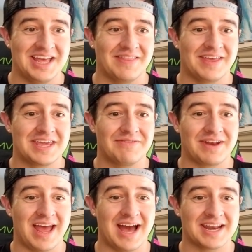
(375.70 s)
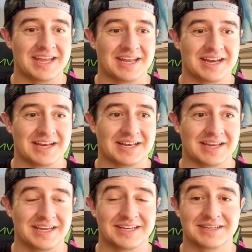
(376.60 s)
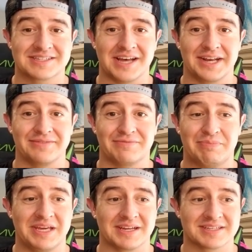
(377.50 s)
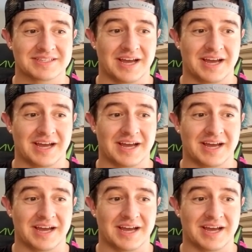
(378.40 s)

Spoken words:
They even had it inside of pigs.